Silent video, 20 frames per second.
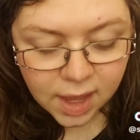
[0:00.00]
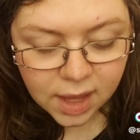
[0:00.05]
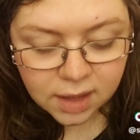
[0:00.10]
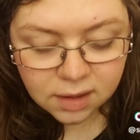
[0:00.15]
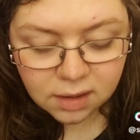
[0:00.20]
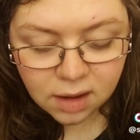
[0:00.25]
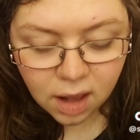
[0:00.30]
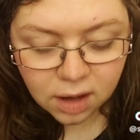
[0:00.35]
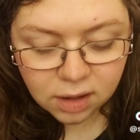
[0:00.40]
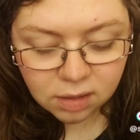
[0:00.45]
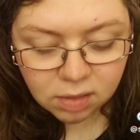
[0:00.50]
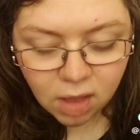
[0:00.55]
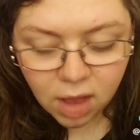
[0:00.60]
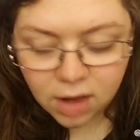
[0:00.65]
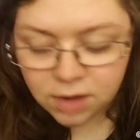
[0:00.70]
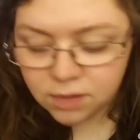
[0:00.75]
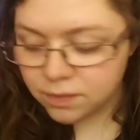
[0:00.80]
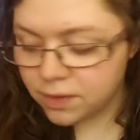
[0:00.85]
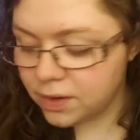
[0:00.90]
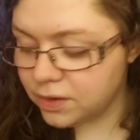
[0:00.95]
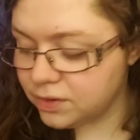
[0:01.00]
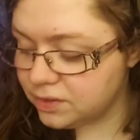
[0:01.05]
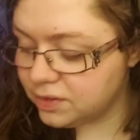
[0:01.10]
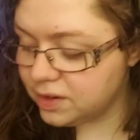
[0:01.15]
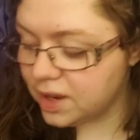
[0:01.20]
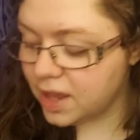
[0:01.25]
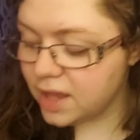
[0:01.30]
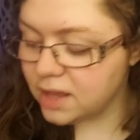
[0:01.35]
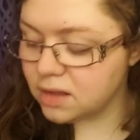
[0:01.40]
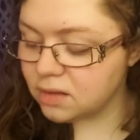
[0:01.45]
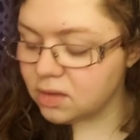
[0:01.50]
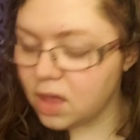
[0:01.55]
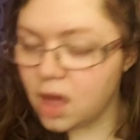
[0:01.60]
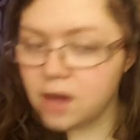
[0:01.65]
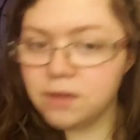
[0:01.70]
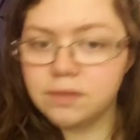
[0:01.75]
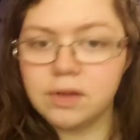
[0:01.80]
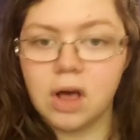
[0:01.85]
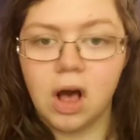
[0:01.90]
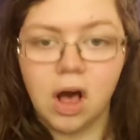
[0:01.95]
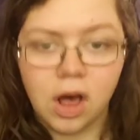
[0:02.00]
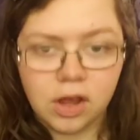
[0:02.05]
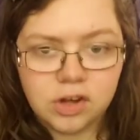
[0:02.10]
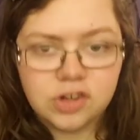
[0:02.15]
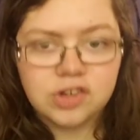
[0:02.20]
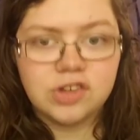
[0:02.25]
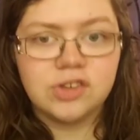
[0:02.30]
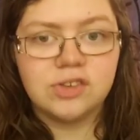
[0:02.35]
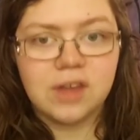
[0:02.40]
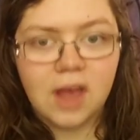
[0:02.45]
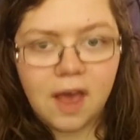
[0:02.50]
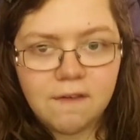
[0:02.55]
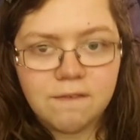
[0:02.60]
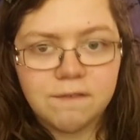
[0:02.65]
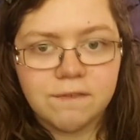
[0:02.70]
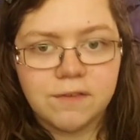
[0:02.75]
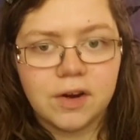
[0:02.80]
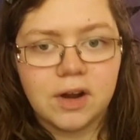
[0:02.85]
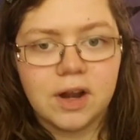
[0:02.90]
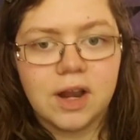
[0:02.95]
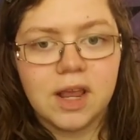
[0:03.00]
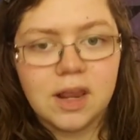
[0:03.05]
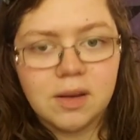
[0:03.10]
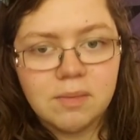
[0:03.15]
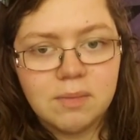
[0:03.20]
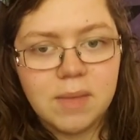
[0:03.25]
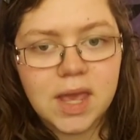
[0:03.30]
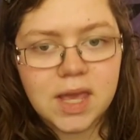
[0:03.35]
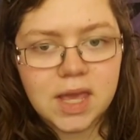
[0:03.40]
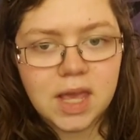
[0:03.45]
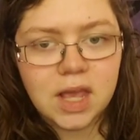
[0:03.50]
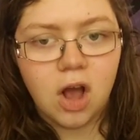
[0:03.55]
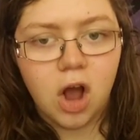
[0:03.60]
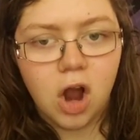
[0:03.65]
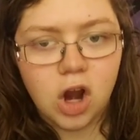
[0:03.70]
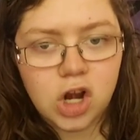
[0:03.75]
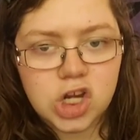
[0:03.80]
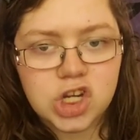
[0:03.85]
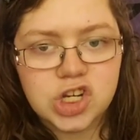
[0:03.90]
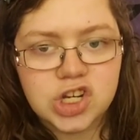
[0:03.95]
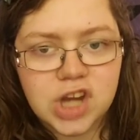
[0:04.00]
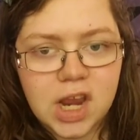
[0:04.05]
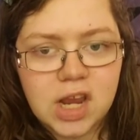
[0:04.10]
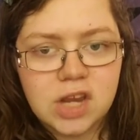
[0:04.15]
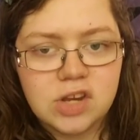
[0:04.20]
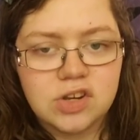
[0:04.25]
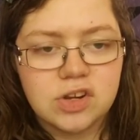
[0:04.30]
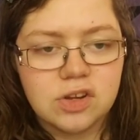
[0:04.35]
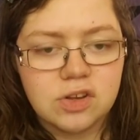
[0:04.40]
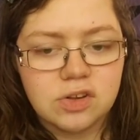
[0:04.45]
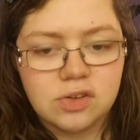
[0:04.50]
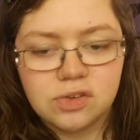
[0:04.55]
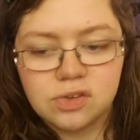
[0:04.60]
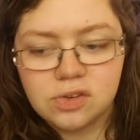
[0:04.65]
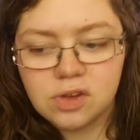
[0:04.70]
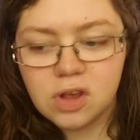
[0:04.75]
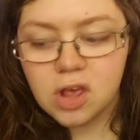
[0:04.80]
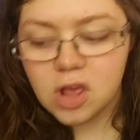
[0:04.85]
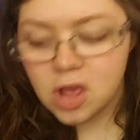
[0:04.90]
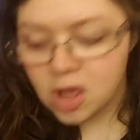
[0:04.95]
And not a lot of us take a lot of conscious effort in making our changes